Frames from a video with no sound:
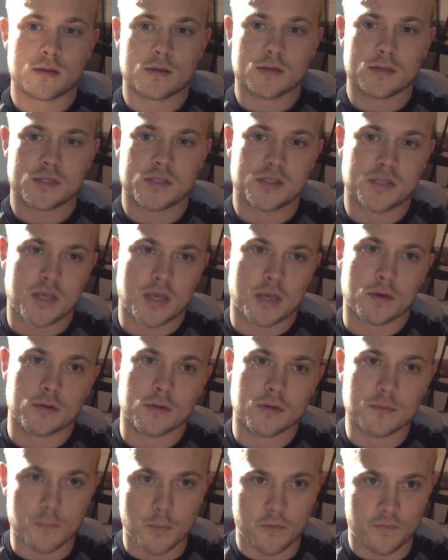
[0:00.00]

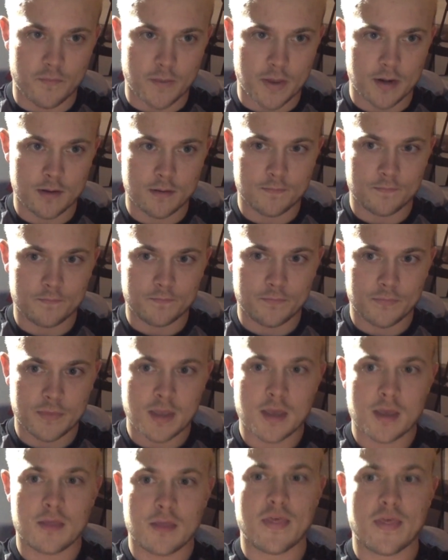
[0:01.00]
skilled movement
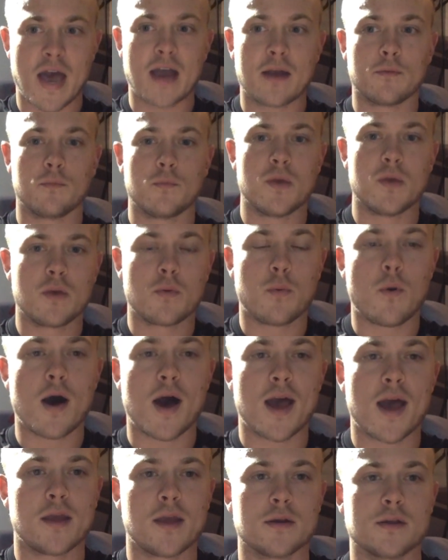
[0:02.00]
that
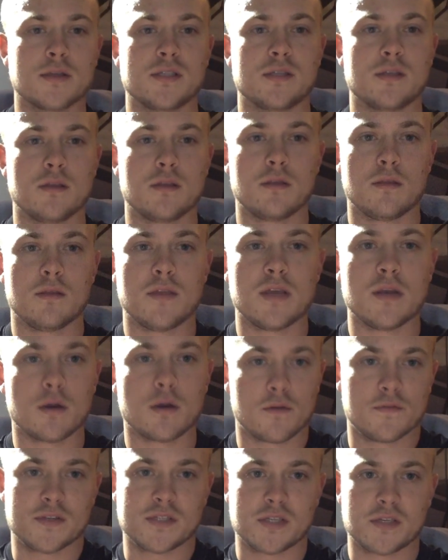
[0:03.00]
requires the
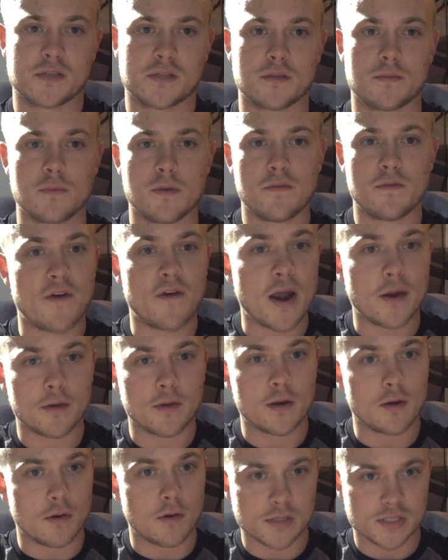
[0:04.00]
nervous system to be firing
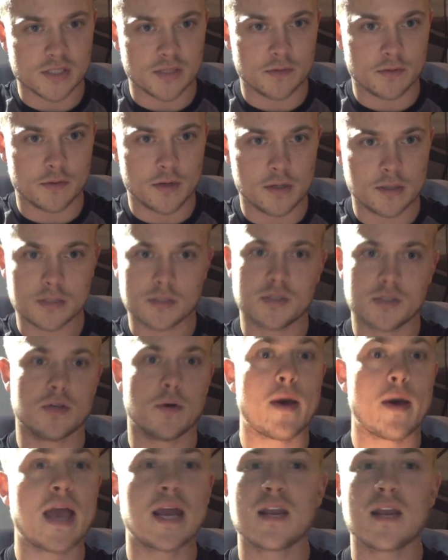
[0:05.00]
at all cylinders.
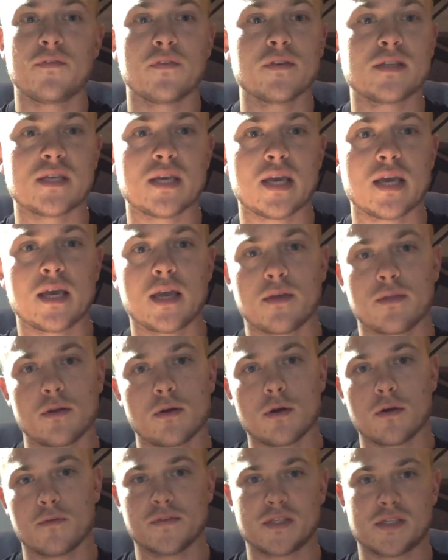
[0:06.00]
So any fatigue in the
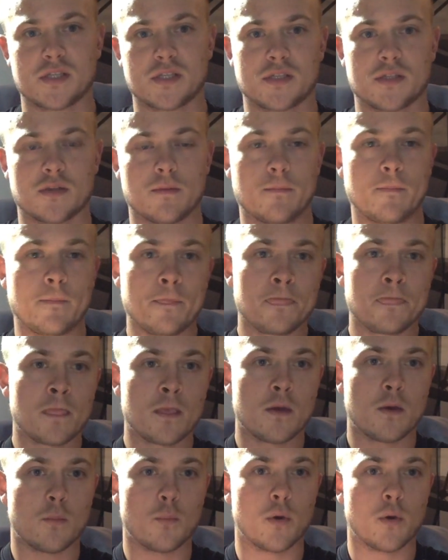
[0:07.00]
nervous system
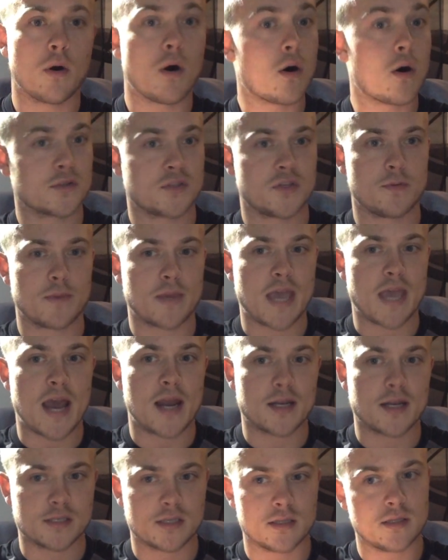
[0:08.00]
will alter your
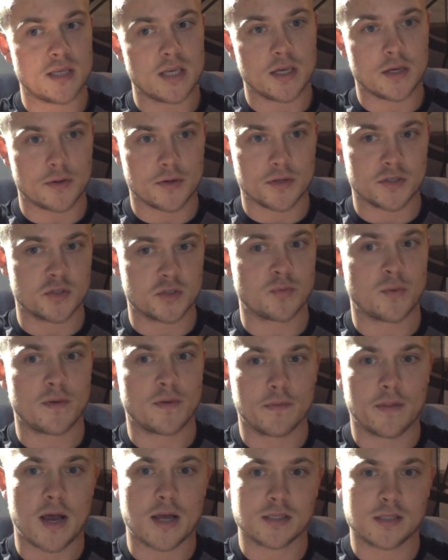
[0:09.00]
mechanics and decrease your swing
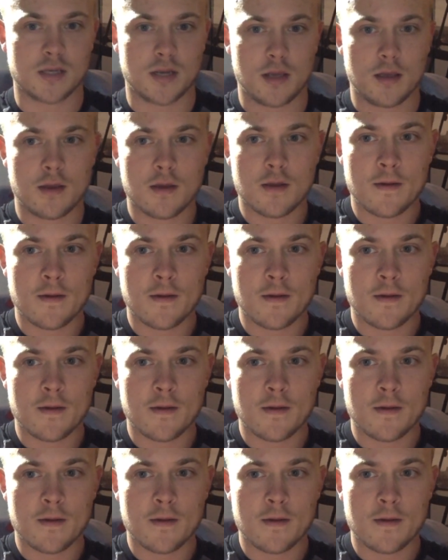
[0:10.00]
velocity.